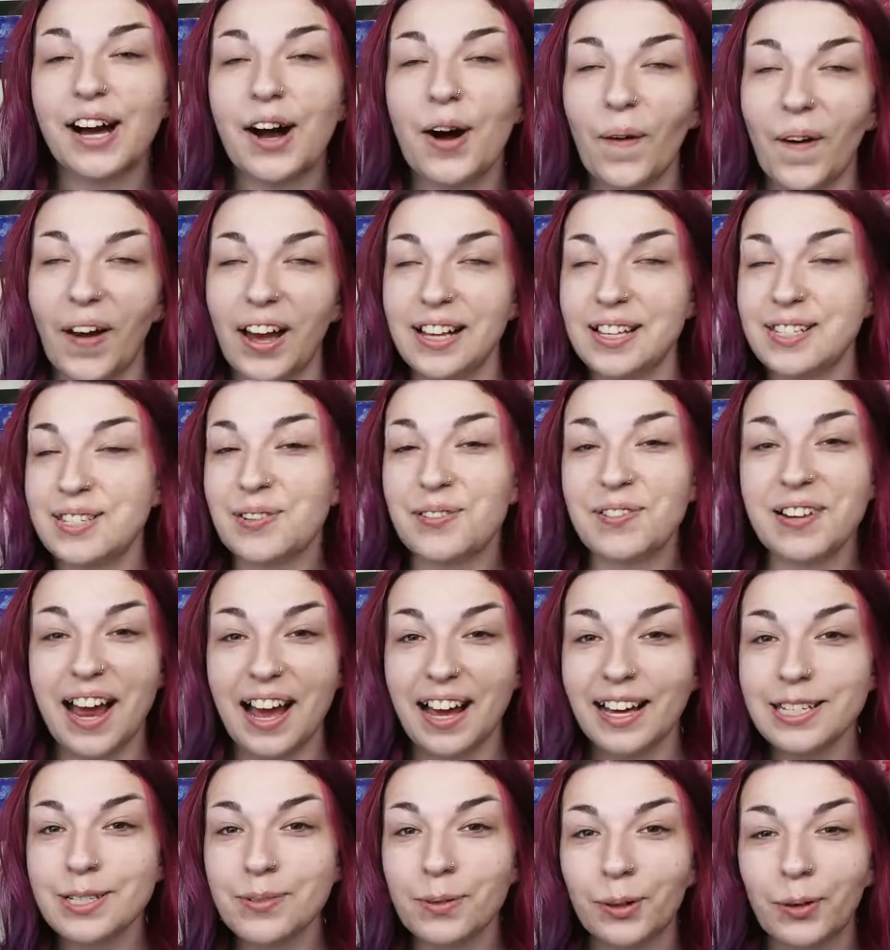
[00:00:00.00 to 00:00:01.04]
"Okay, so
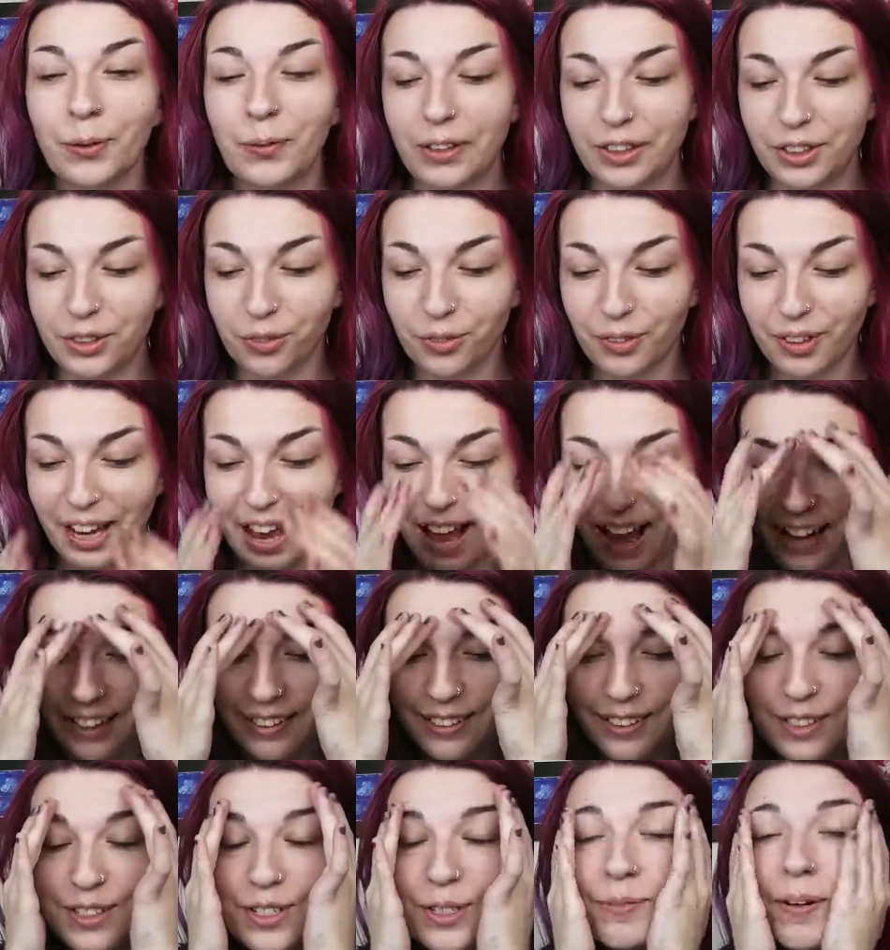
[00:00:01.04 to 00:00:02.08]
next we're going to
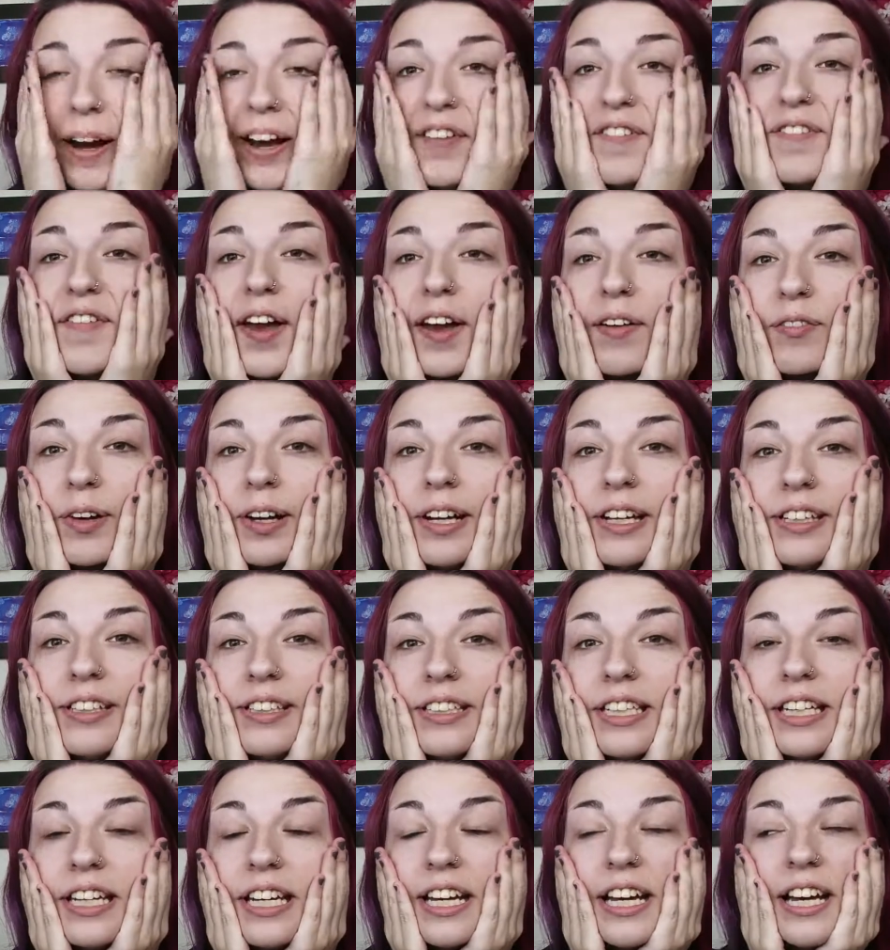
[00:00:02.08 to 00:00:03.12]
react to my
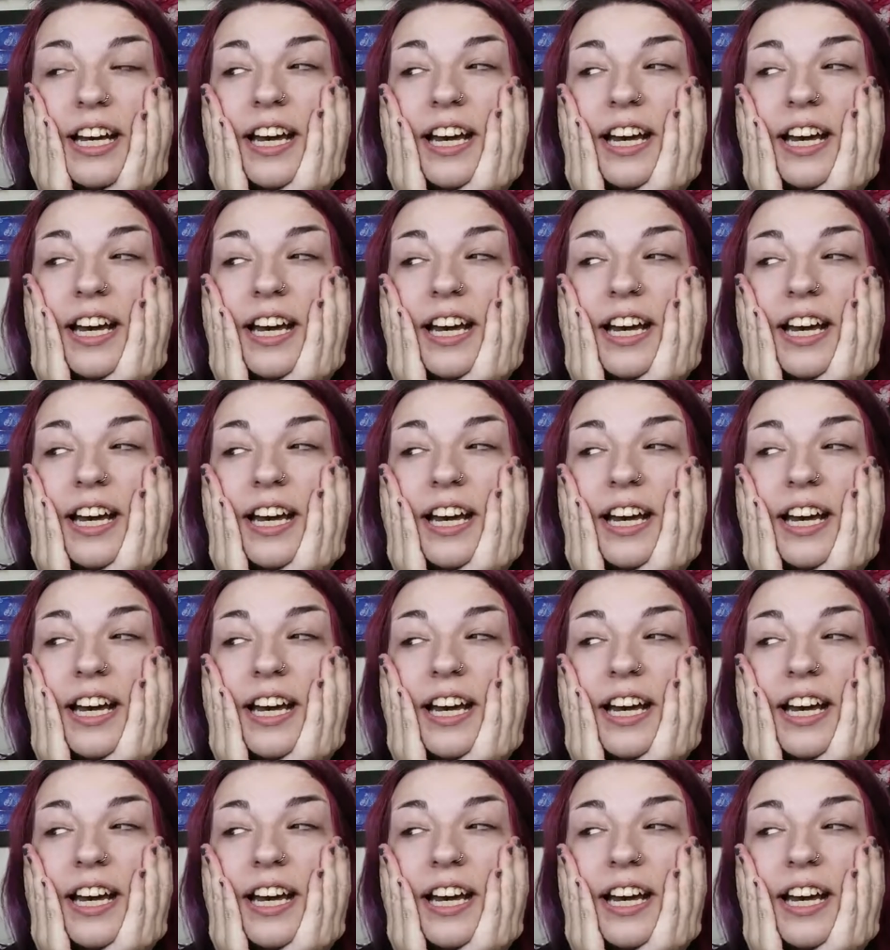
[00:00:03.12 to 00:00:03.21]
favorite."